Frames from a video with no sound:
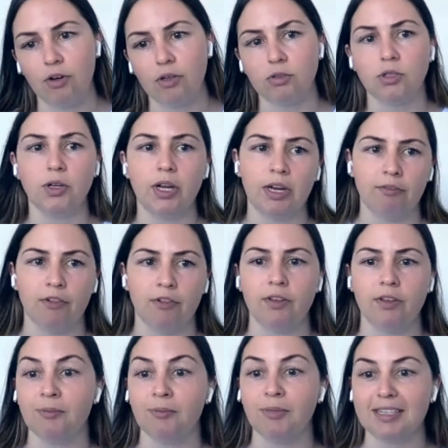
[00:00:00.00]
I'll do
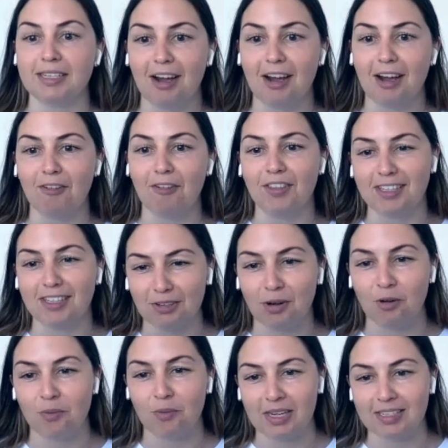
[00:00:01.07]
everything myself. That's a
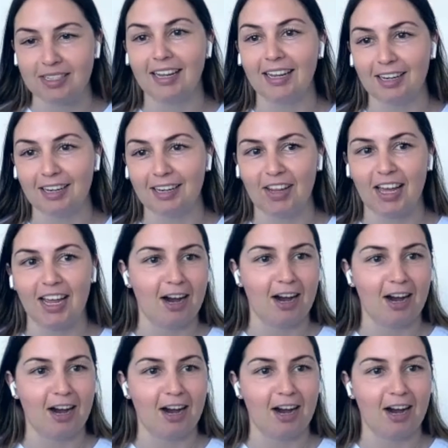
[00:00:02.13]
real mentality of like,